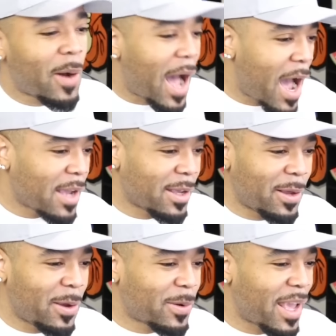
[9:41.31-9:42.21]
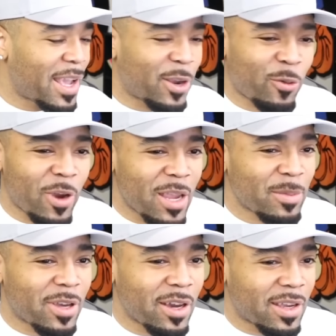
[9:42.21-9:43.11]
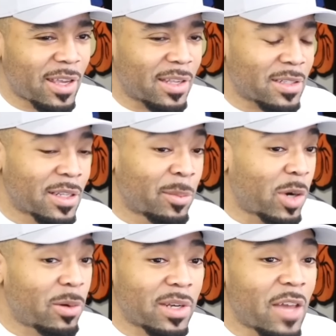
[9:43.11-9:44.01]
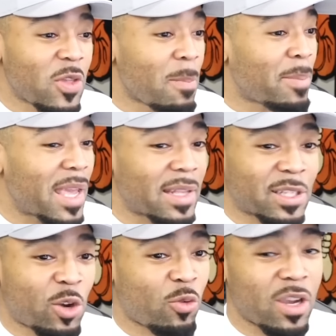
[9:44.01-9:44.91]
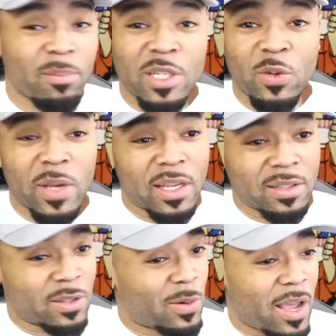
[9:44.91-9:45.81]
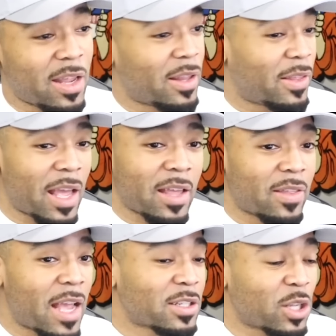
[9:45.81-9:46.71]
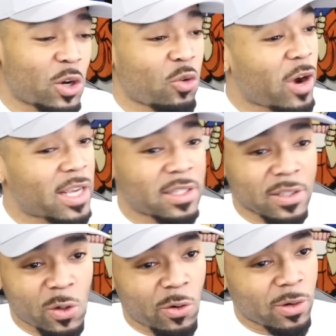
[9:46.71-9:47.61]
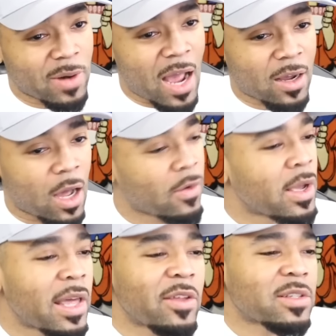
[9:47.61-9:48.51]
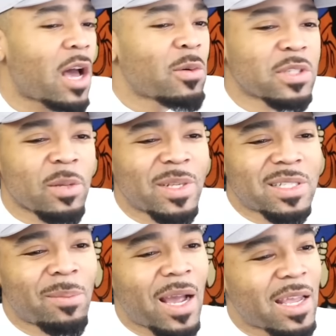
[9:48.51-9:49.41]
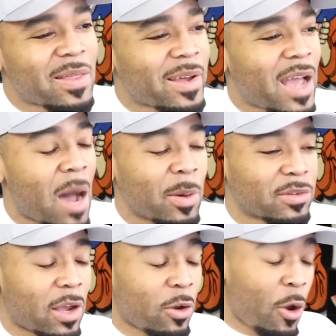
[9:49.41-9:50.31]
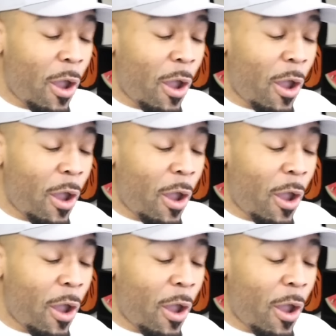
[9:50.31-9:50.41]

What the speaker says: Ohio, okay, cream cookies. Bro, nothing beats cream betweens, okay? That's the craziest Oreo knockoff. And there's always gonna be somebody in the comments like,